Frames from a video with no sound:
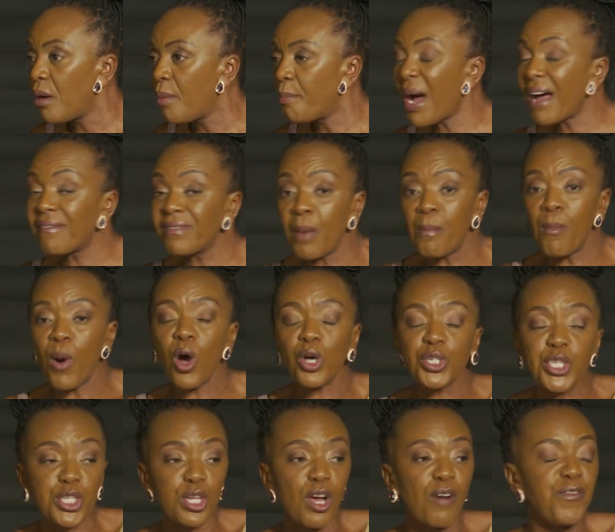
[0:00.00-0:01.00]
Mother,
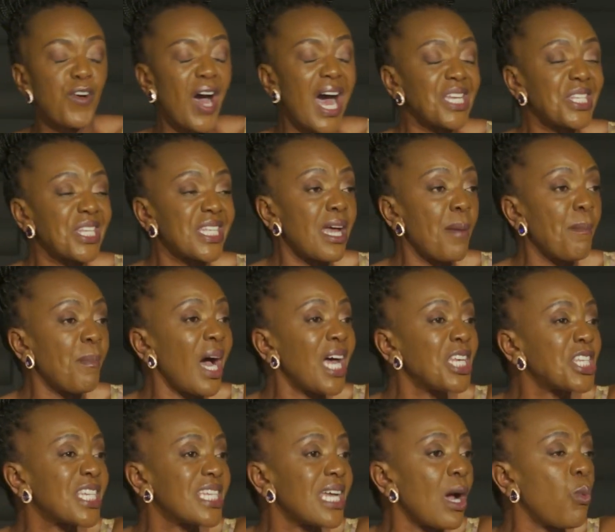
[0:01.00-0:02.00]
most of us, the
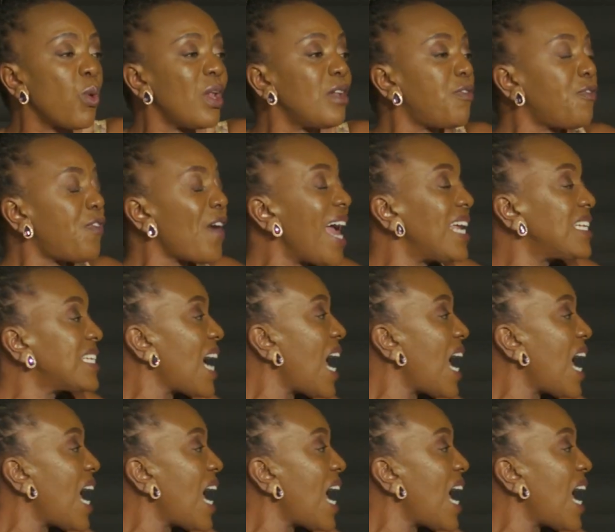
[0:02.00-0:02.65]
master will find